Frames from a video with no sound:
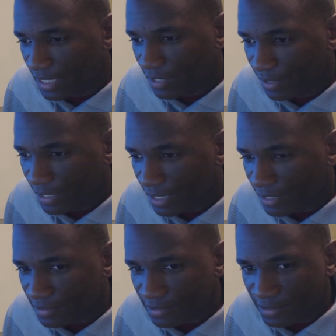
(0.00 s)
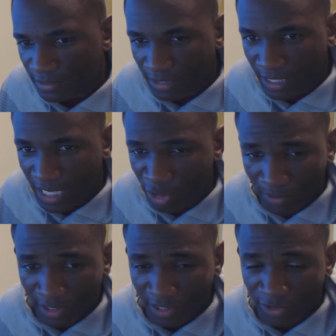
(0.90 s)
Anyway, guys, I know
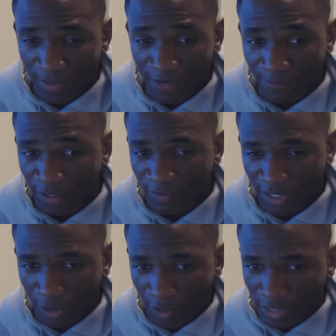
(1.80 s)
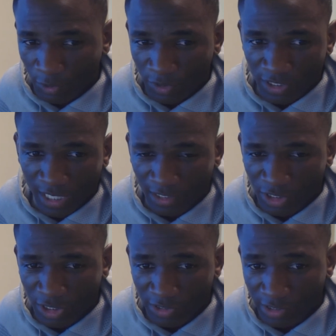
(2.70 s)
I'm going to get some hate for this video because I know there's a lot of
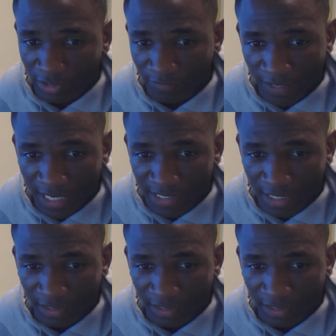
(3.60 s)
Chael Sonnen fans